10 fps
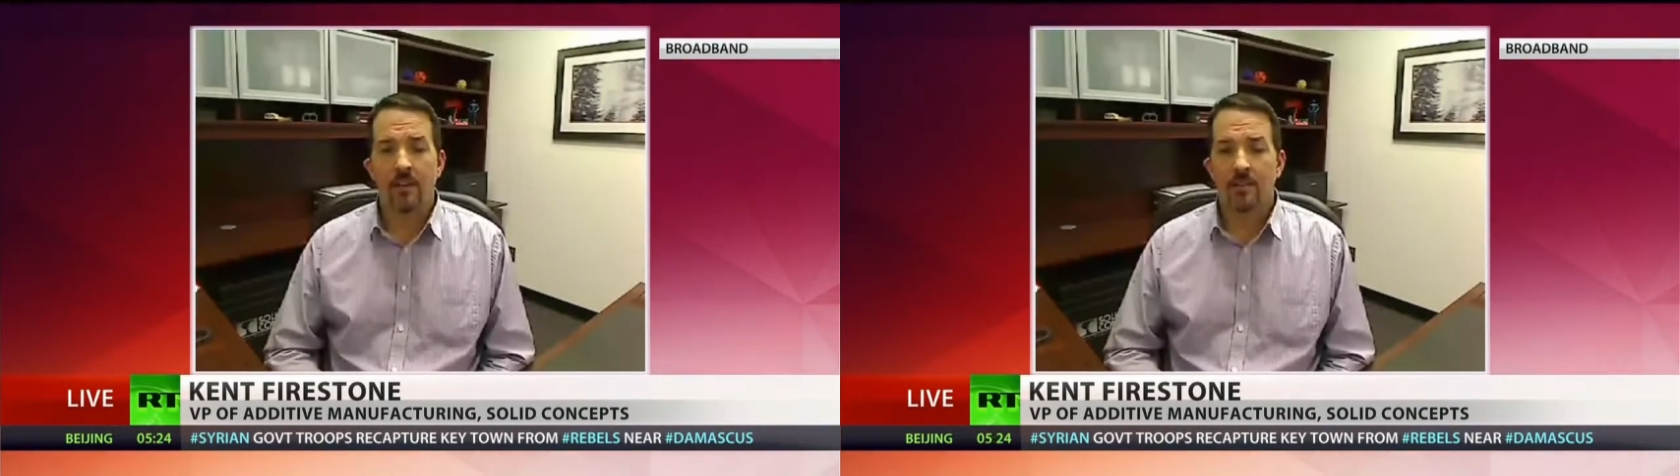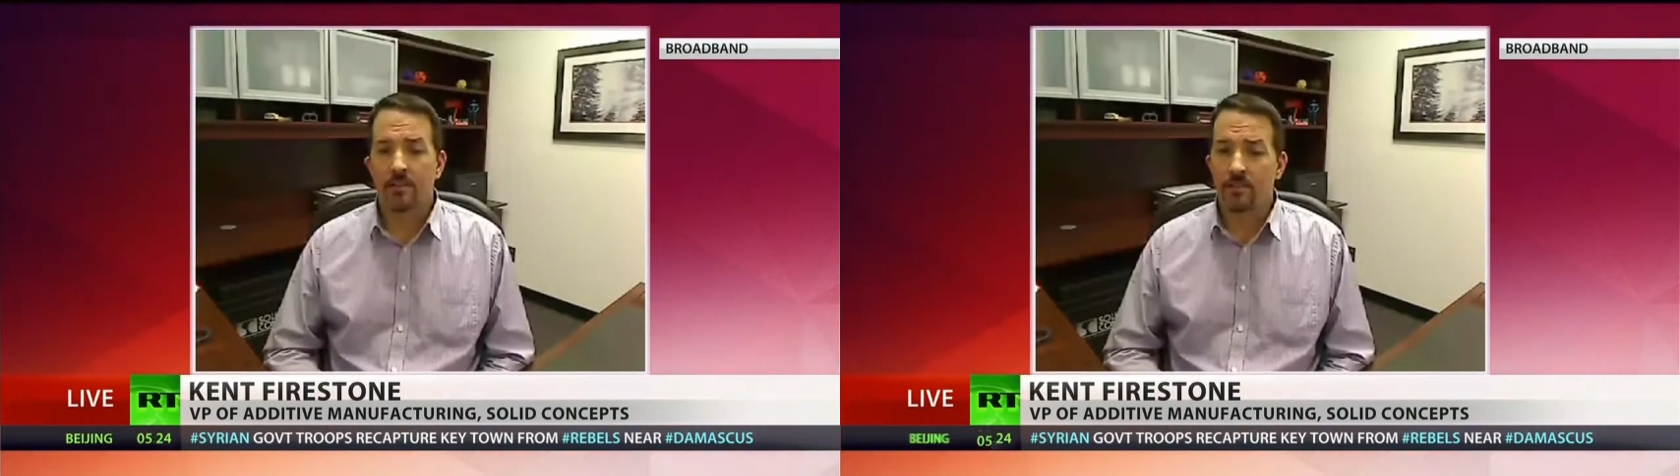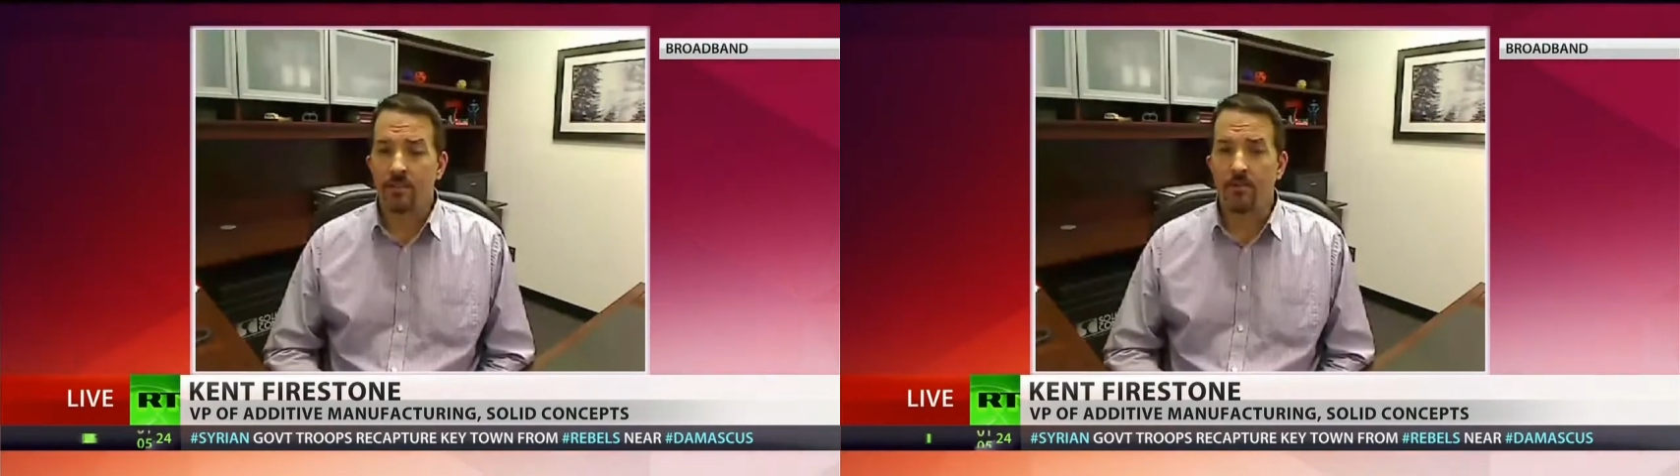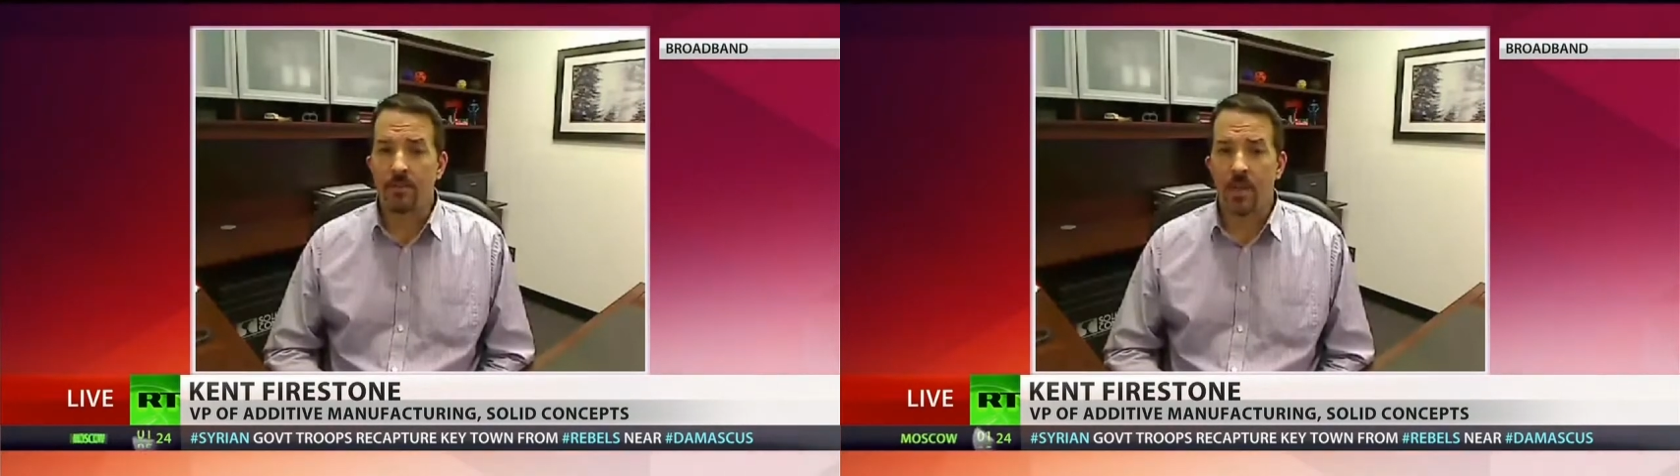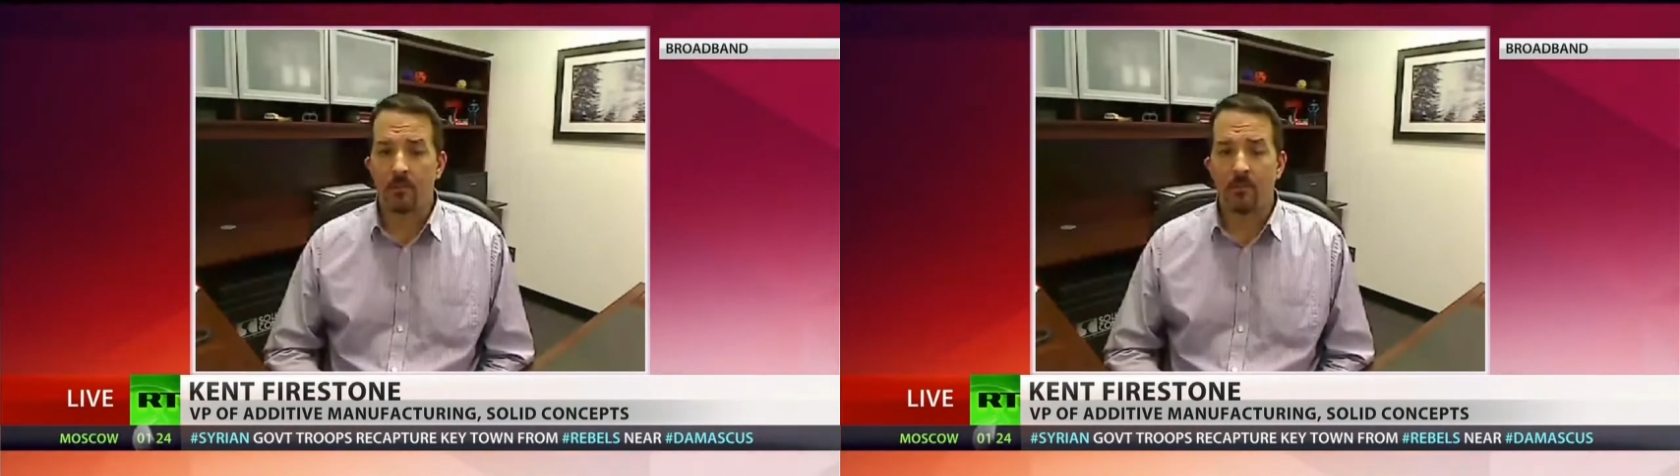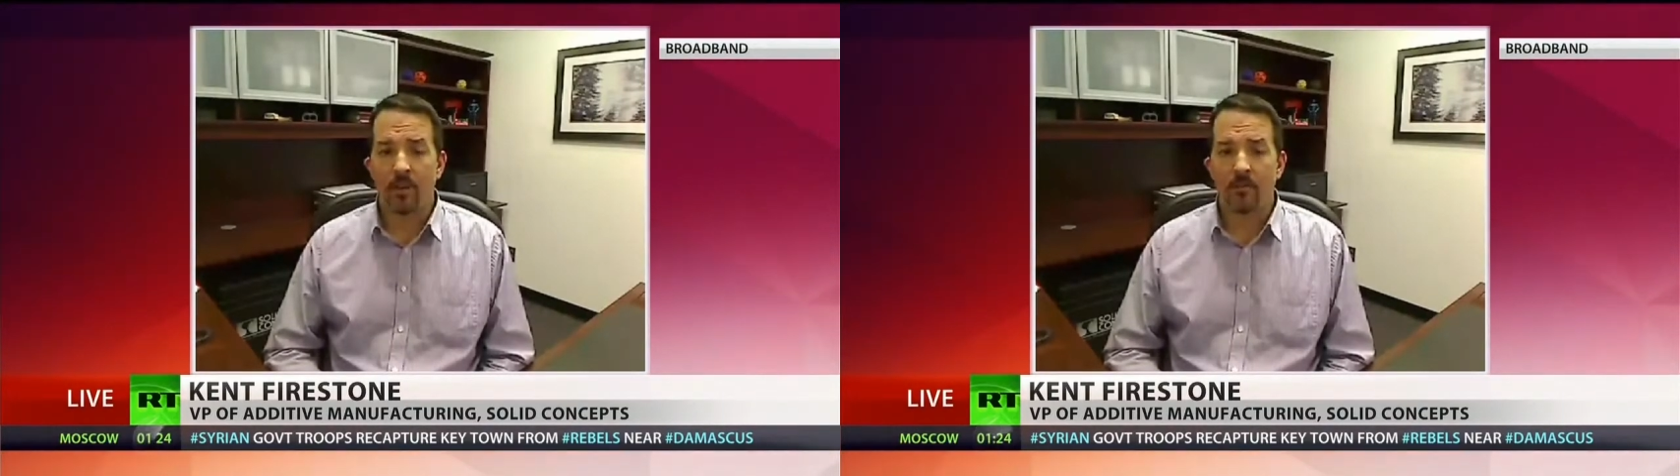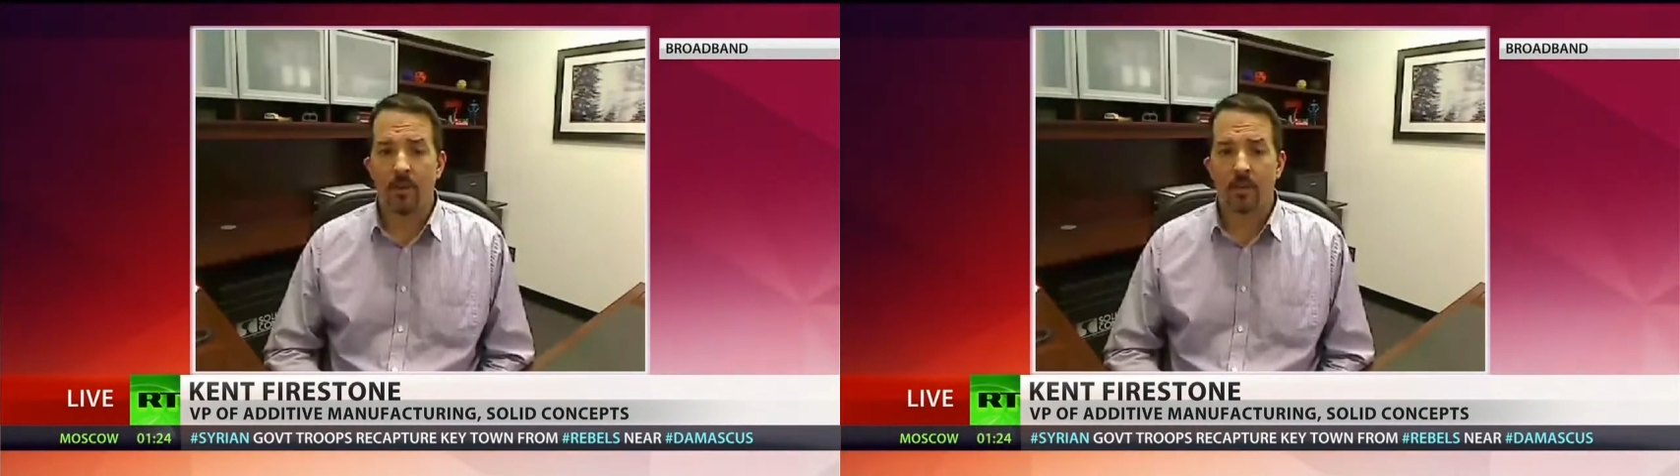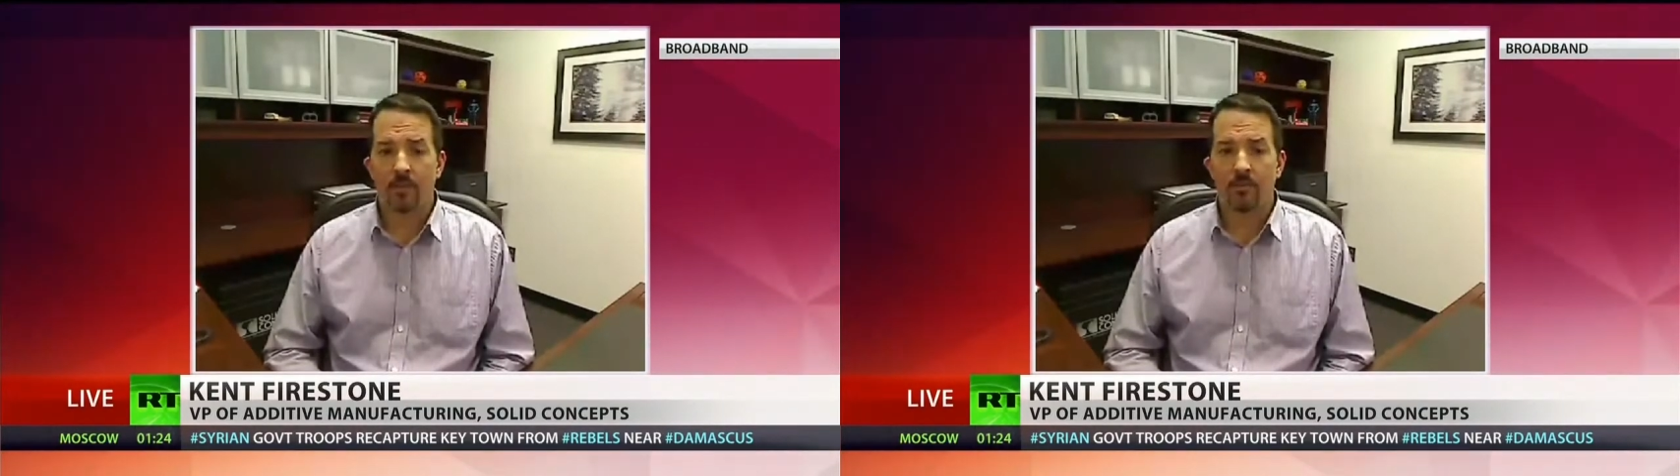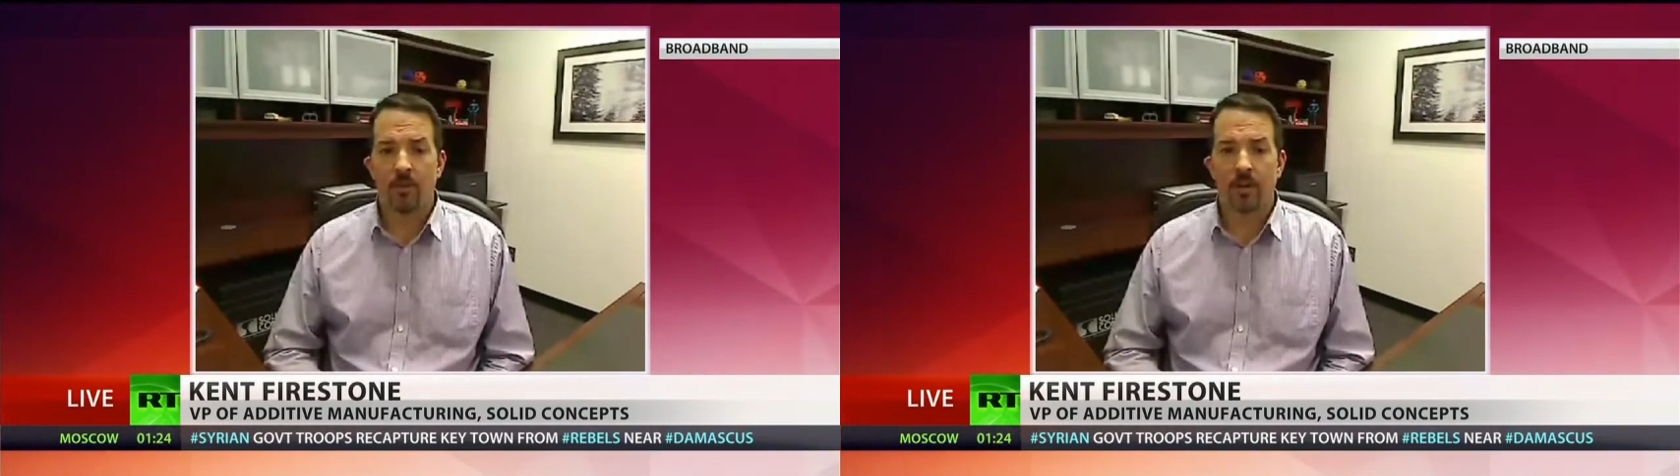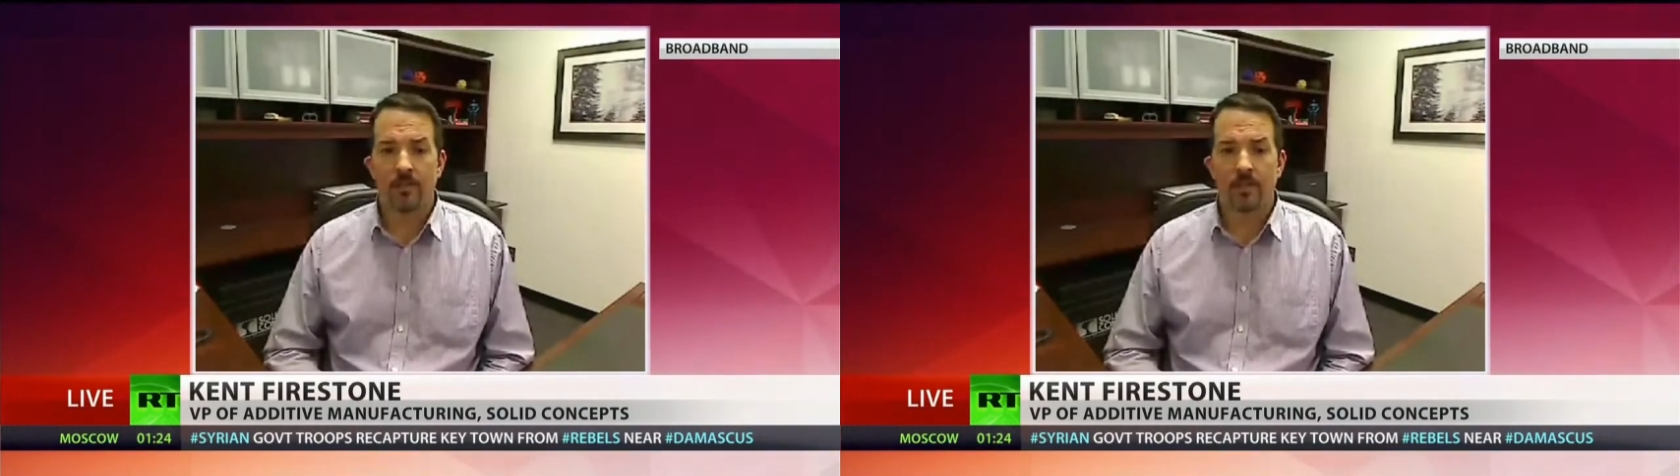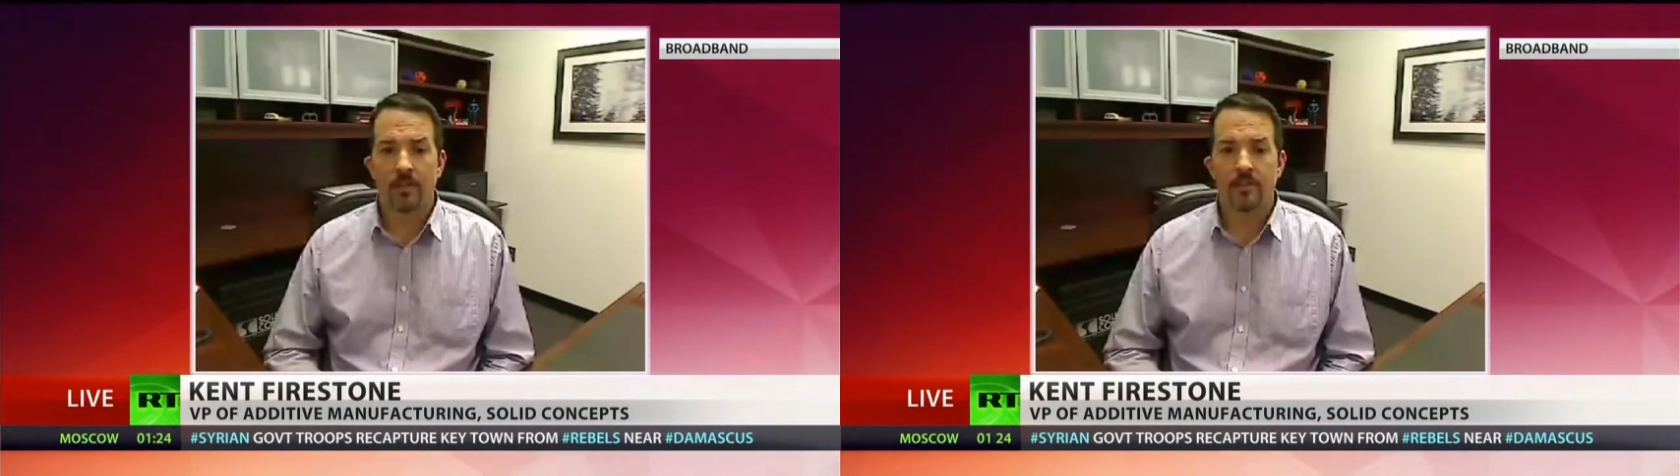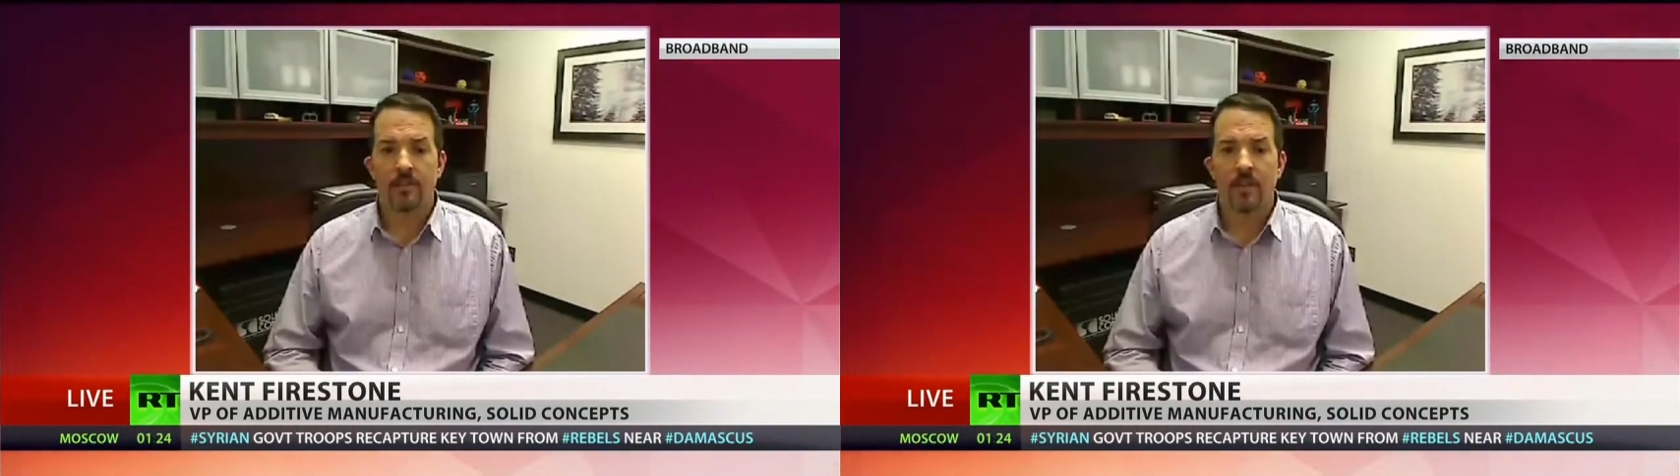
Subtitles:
It's just a different type of manufacturing process.